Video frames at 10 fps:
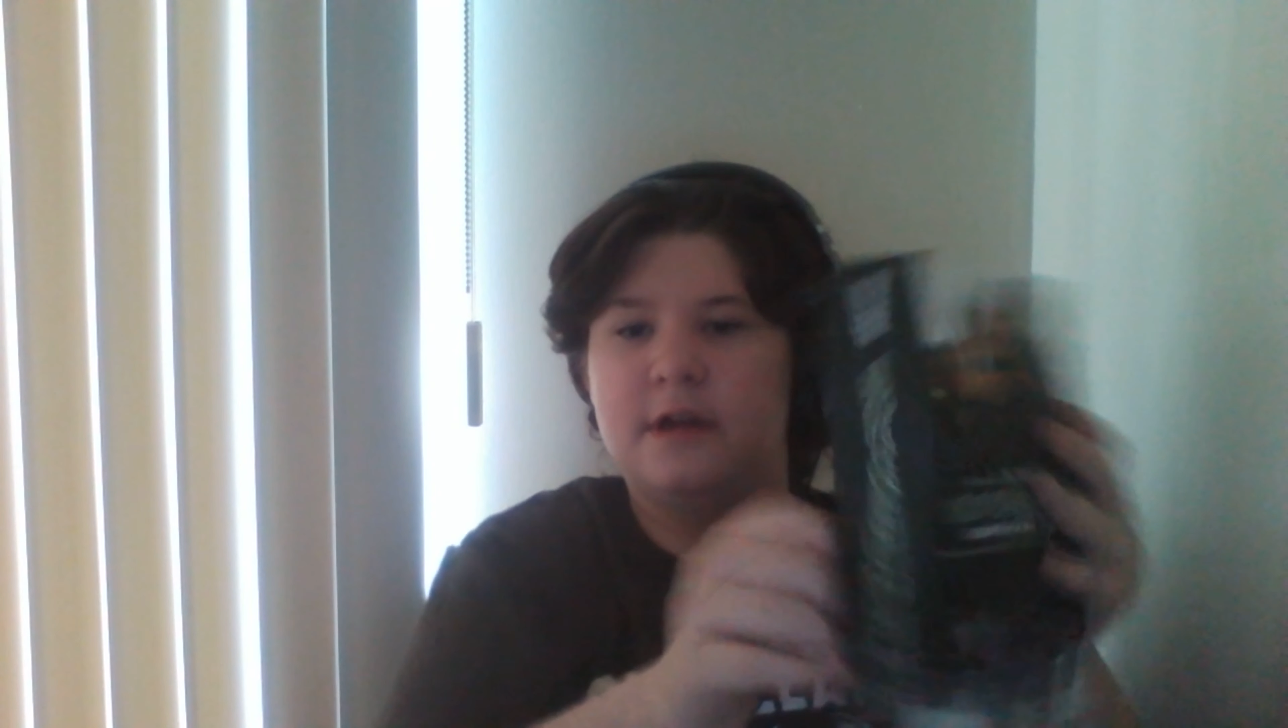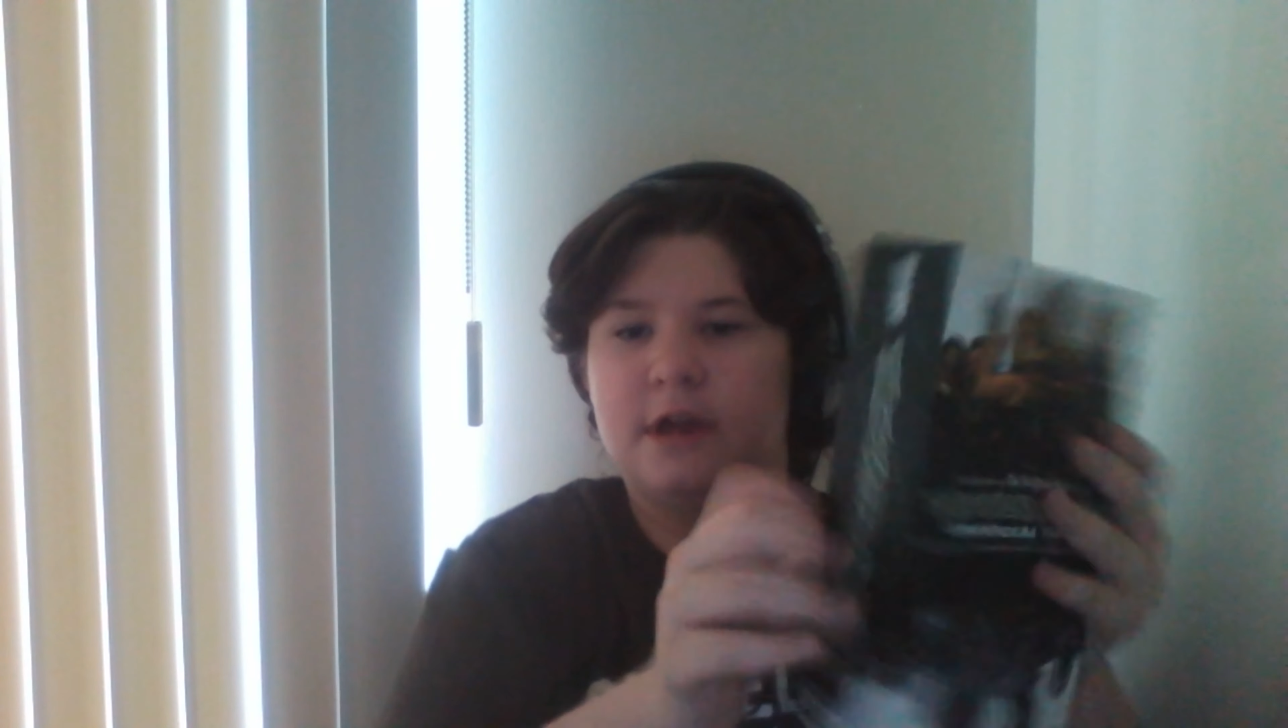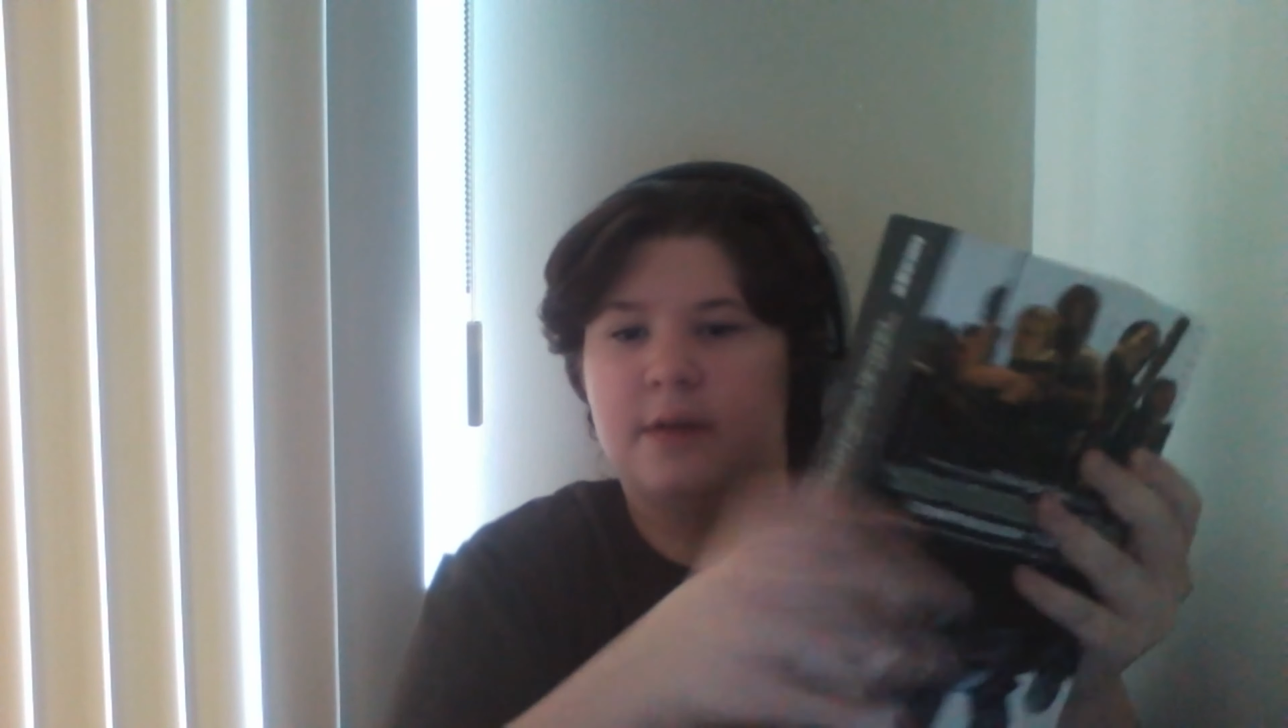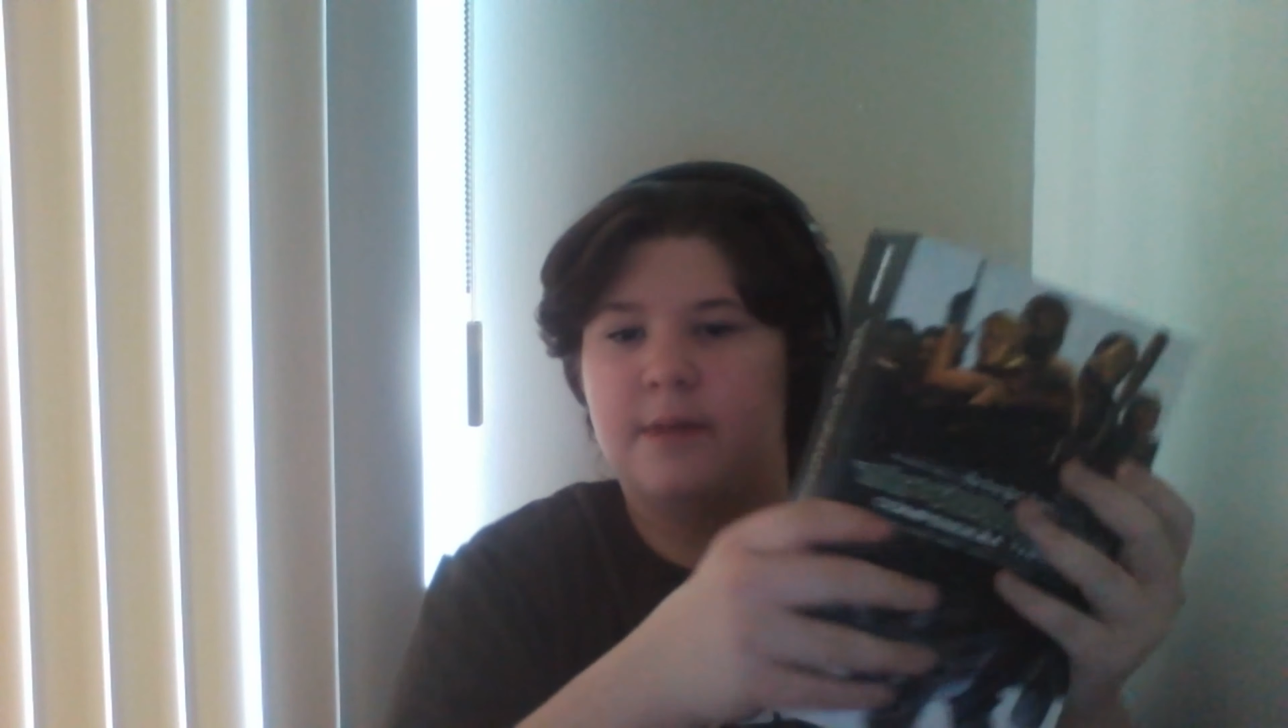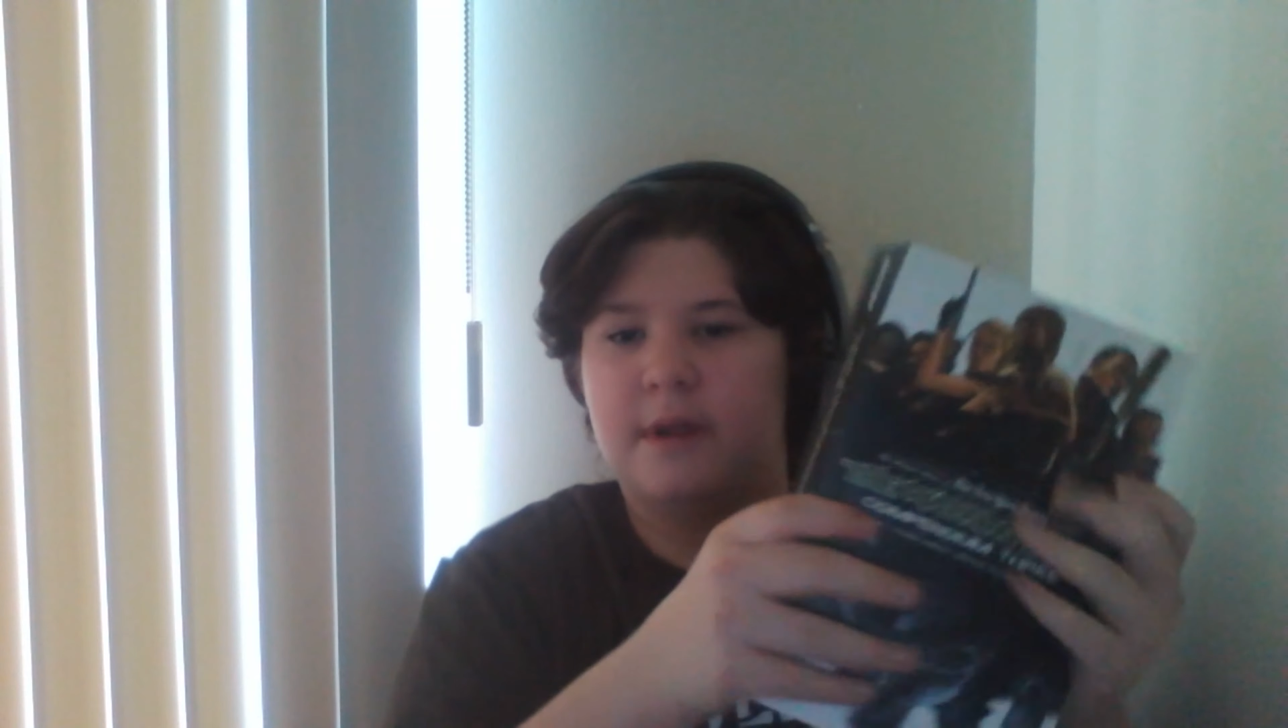
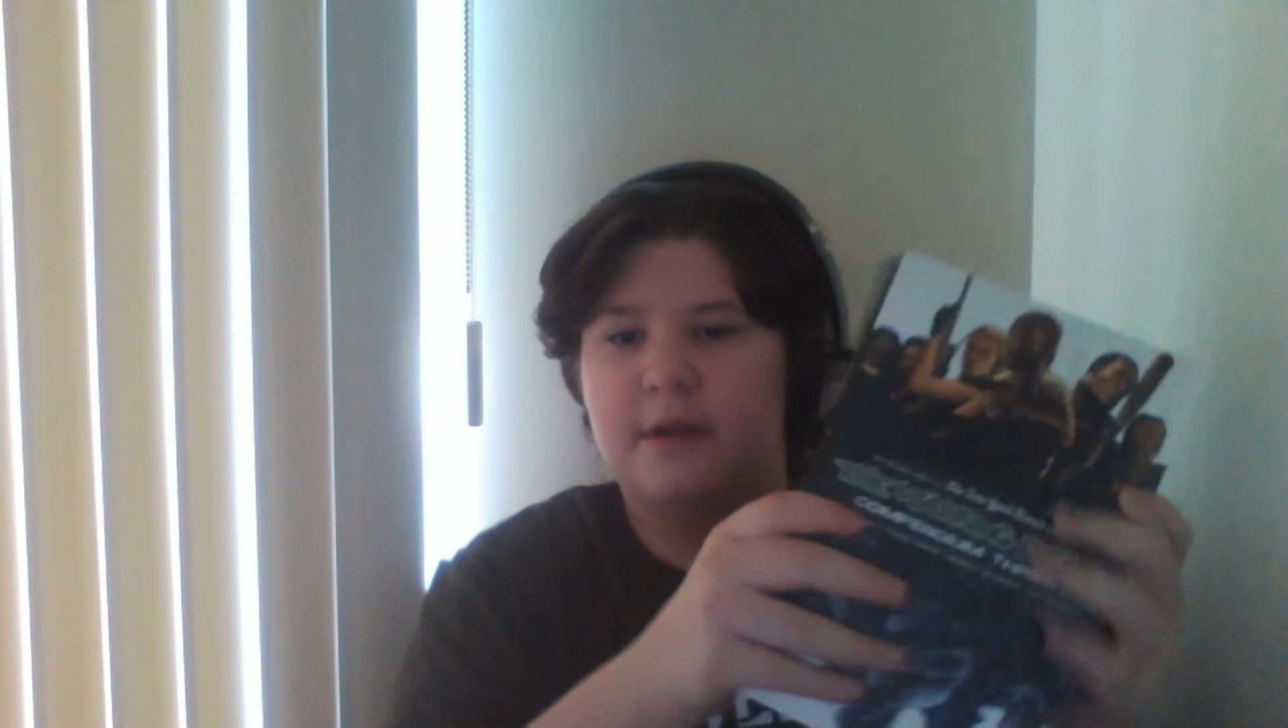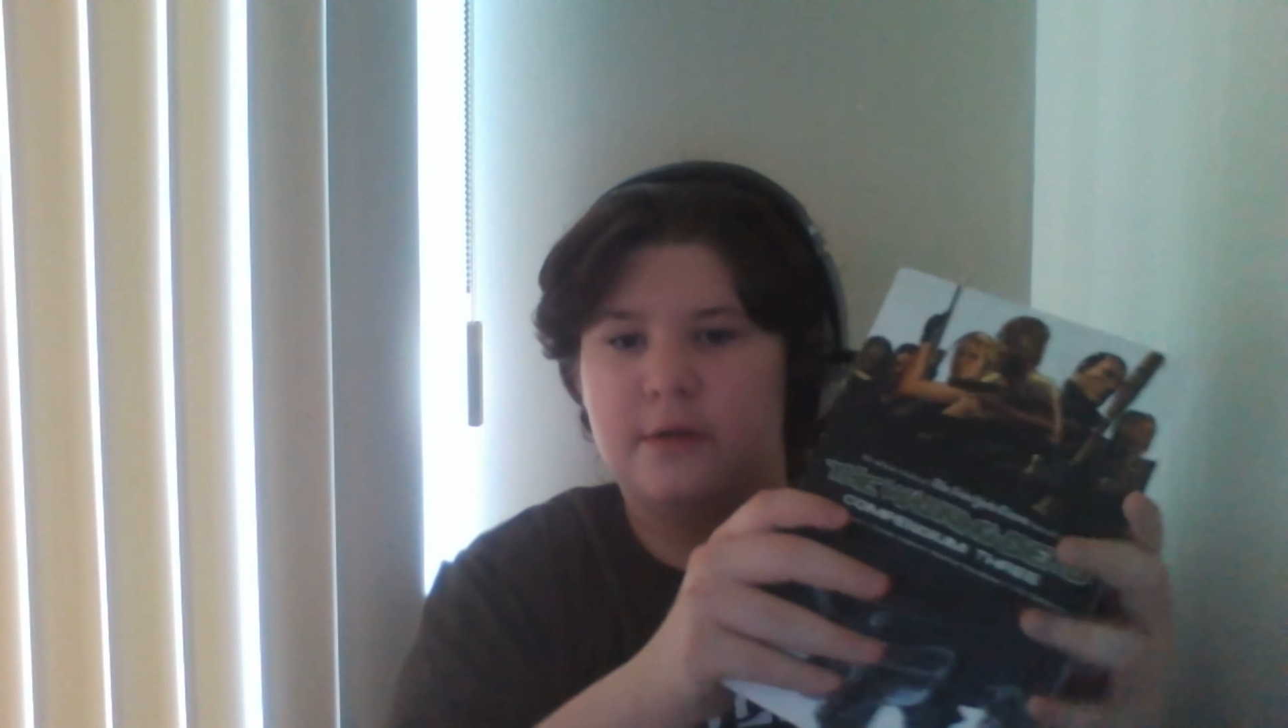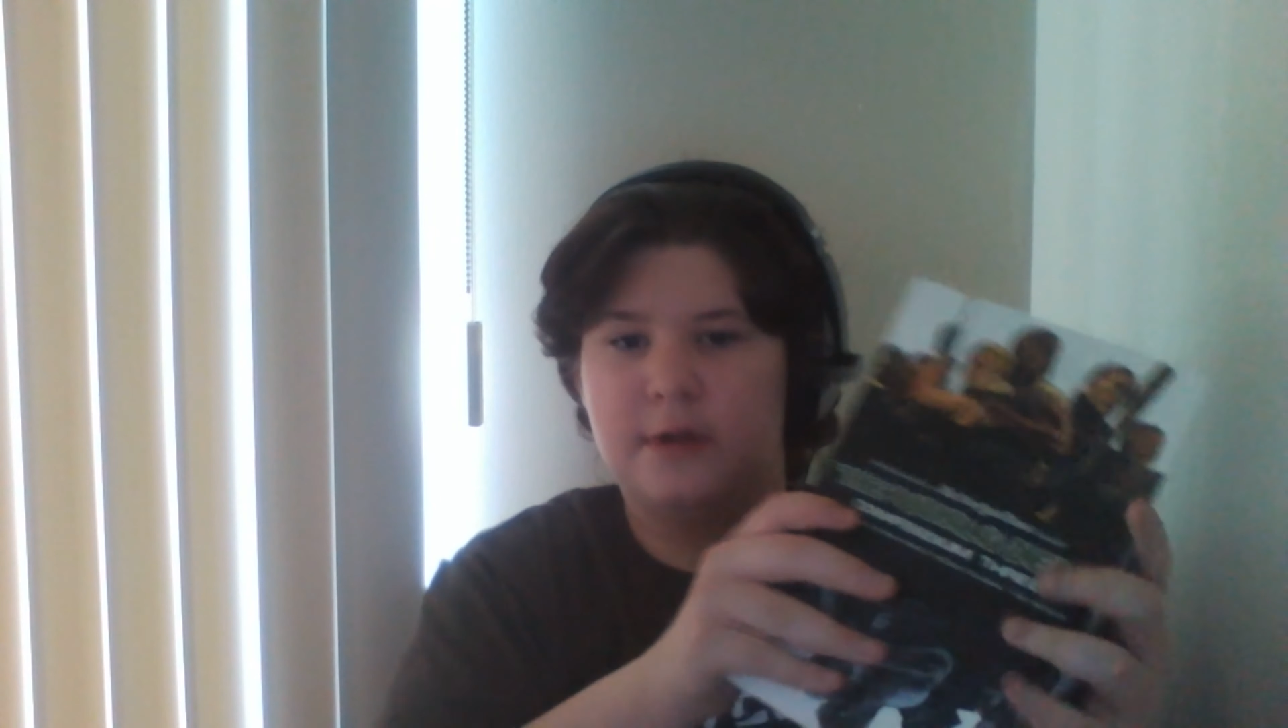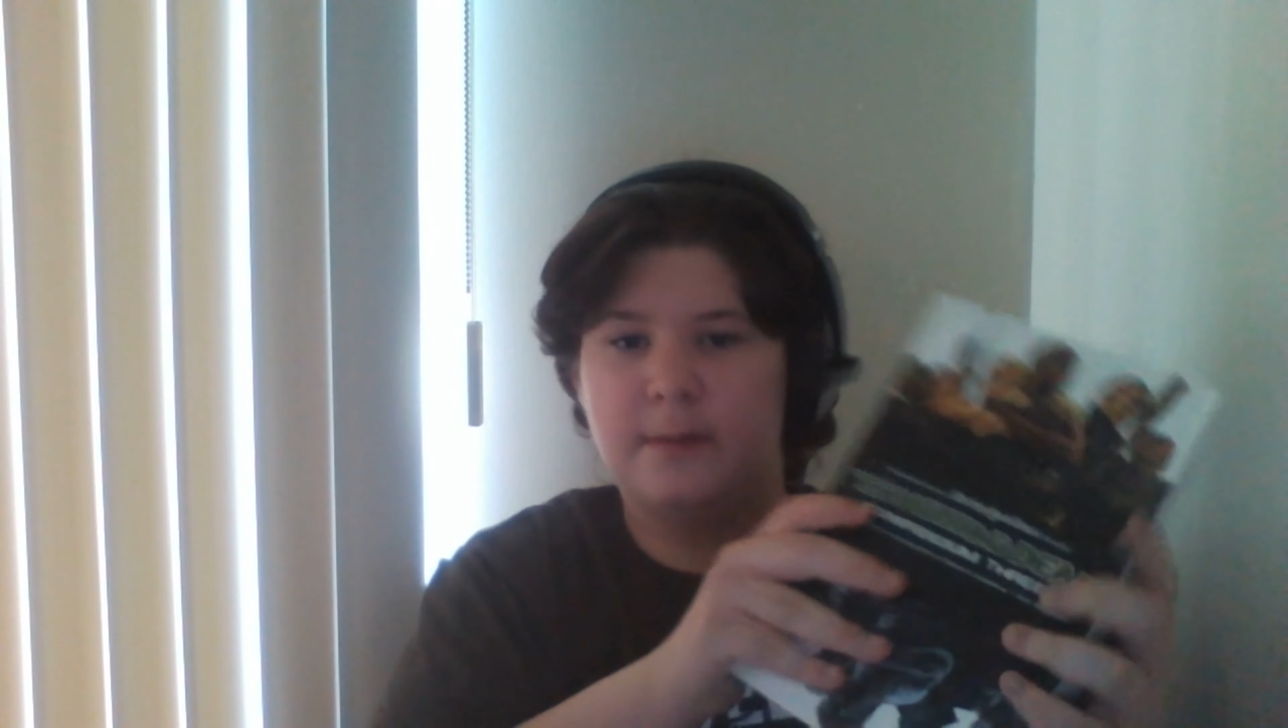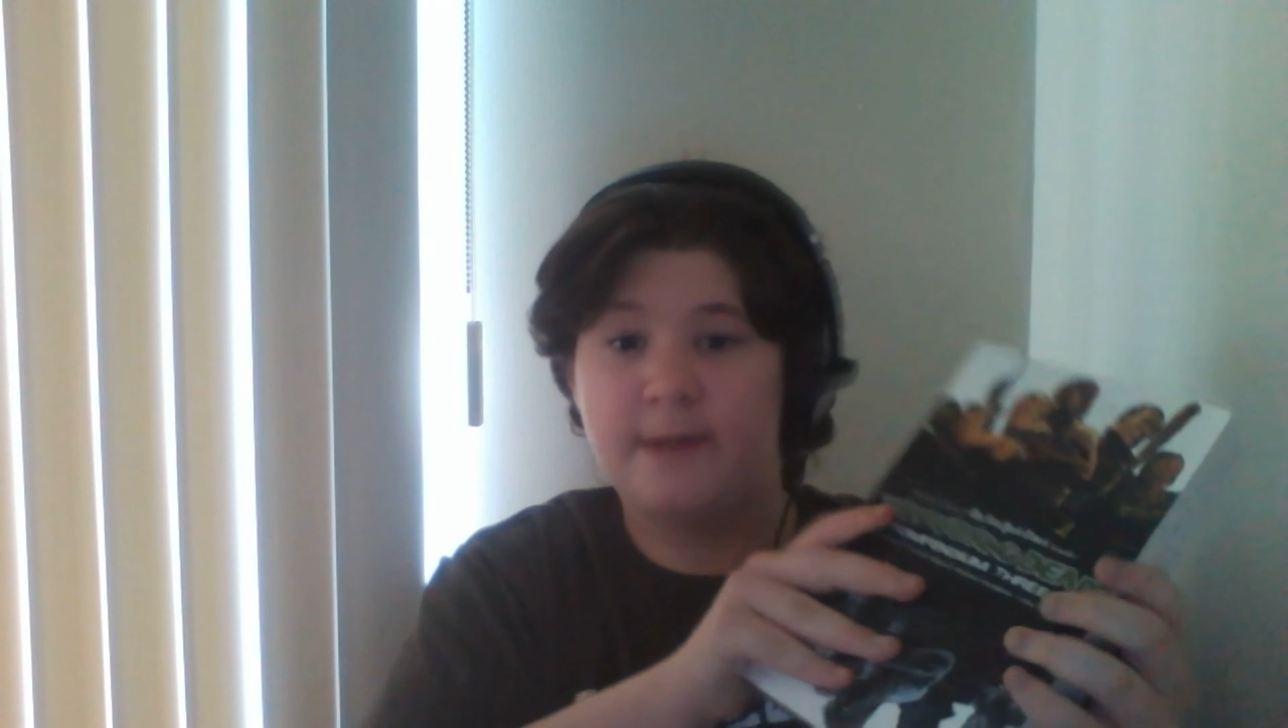
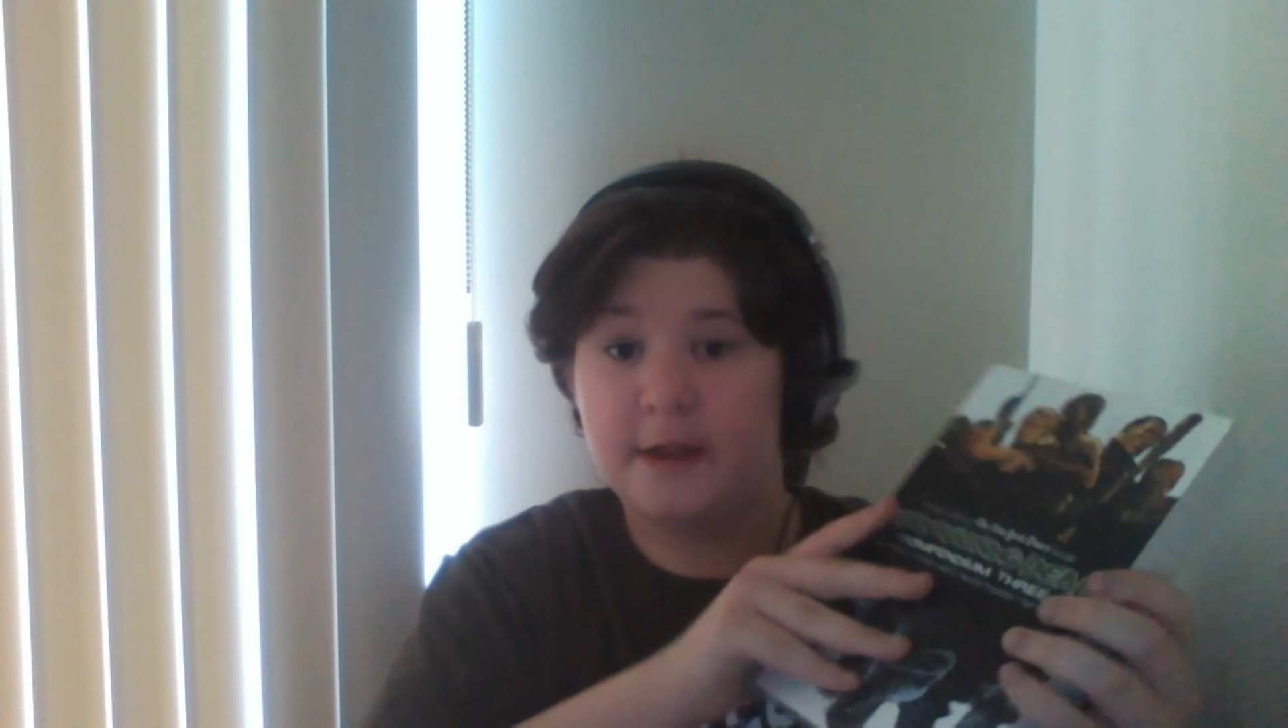Compendium